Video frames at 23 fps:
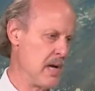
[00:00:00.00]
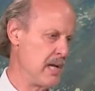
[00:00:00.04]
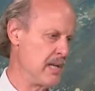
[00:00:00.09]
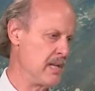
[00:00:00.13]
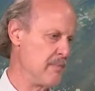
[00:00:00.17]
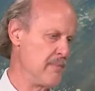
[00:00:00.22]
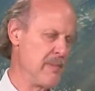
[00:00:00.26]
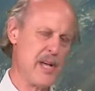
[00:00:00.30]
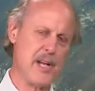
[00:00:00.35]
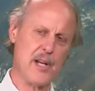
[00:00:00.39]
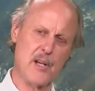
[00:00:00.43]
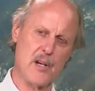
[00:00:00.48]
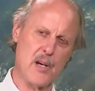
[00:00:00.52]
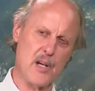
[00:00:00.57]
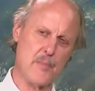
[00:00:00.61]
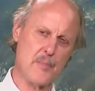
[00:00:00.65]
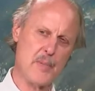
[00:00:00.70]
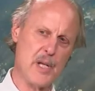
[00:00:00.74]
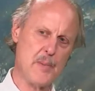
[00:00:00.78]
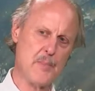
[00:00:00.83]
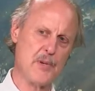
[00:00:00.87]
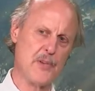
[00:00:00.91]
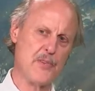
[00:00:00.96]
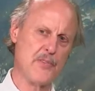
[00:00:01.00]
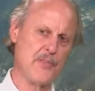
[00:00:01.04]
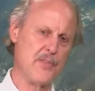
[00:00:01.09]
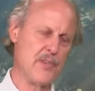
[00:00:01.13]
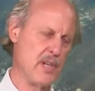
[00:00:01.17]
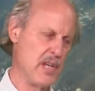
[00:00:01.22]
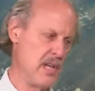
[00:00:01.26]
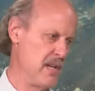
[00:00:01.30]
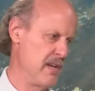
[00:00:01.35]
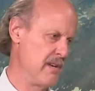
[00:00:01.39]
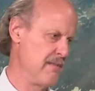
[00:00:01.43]
depending on people's
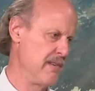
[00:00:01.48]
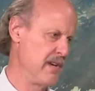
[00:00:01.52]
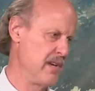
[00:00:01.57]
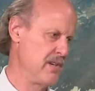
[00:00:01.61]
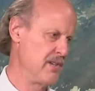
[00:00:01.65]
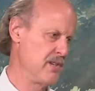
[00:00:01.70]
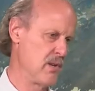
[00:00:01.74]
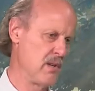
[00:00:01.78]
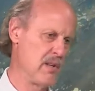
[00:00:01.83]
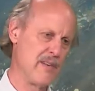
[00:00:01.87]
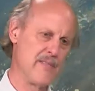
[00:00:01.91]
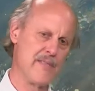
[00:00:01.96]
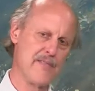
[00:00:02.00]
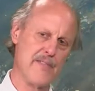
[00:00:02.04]
individual and